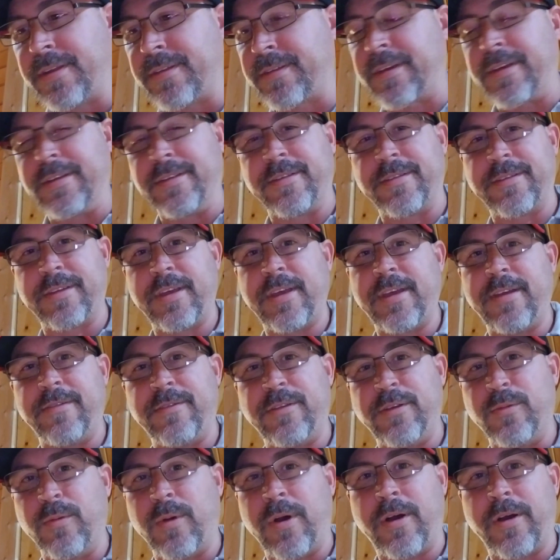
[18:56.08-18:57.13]
conceived,
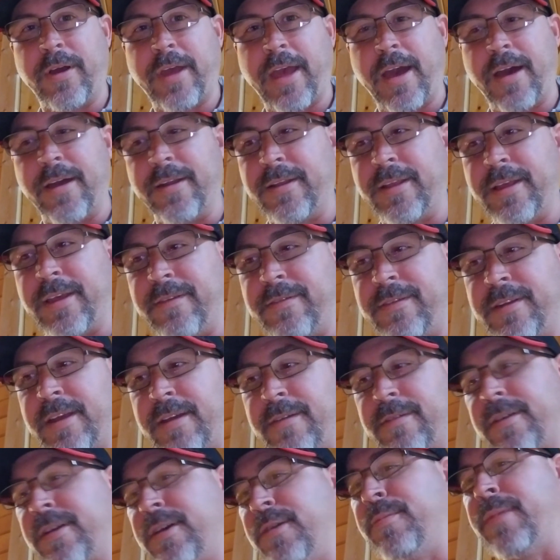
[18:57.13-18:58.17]
you walk out and leave and
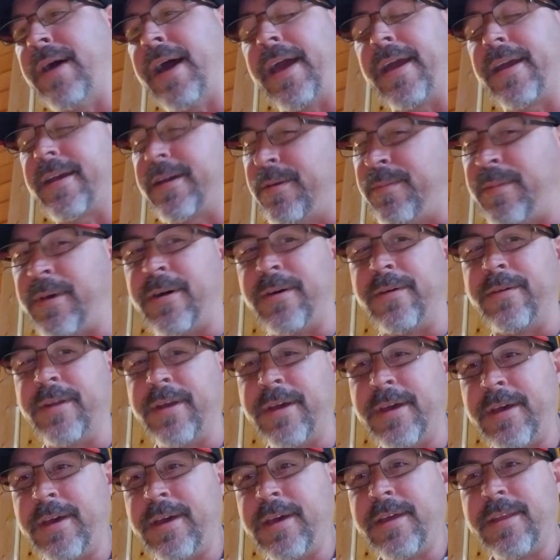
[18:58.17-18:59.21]
never come back. Come on,
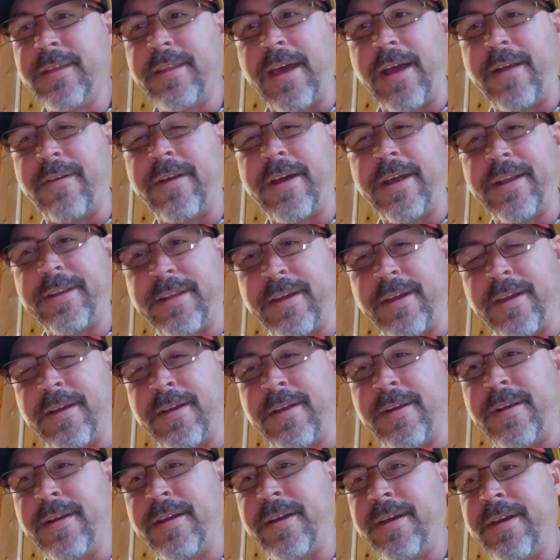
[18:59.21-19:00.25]
that right
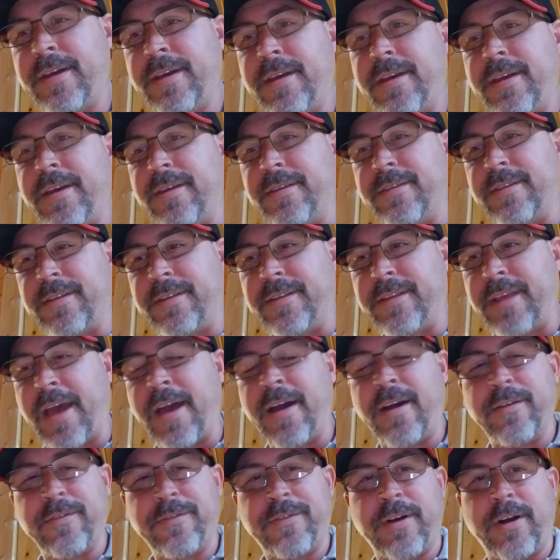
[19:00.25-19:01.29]
there is the
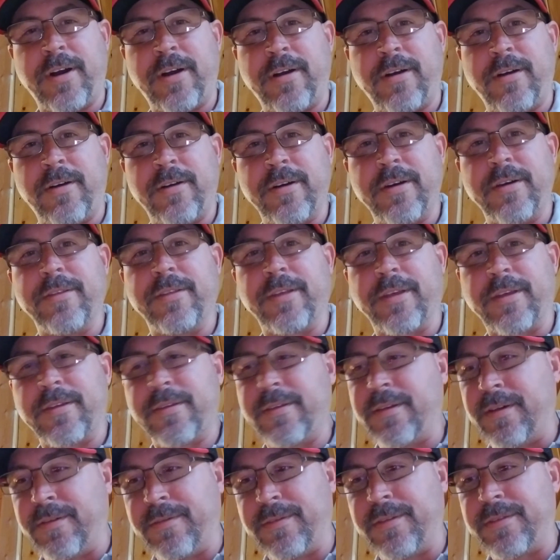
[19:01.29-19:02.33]
downfall
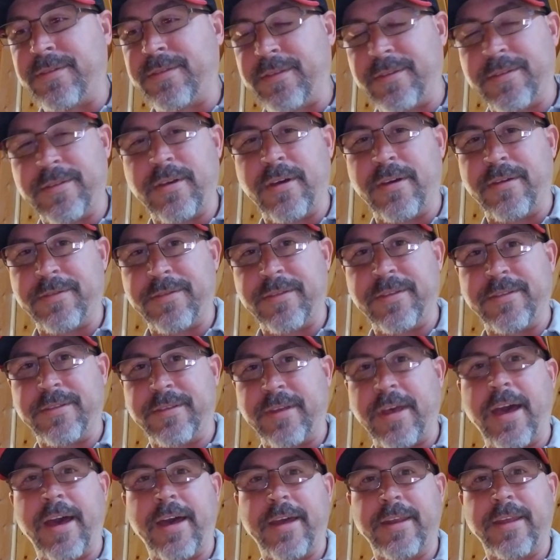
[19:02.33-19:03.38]
of
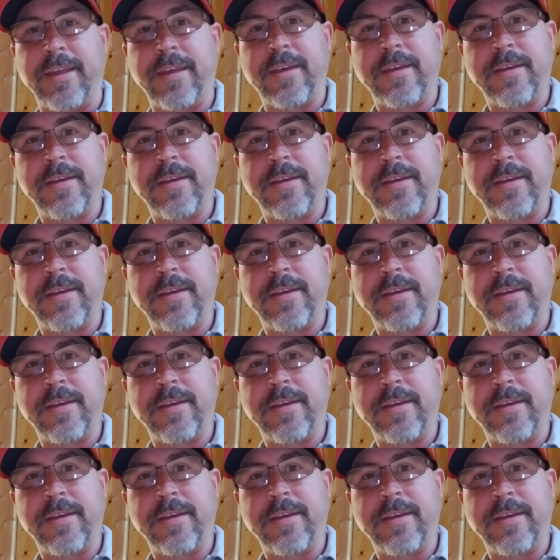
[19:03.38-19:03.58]
society.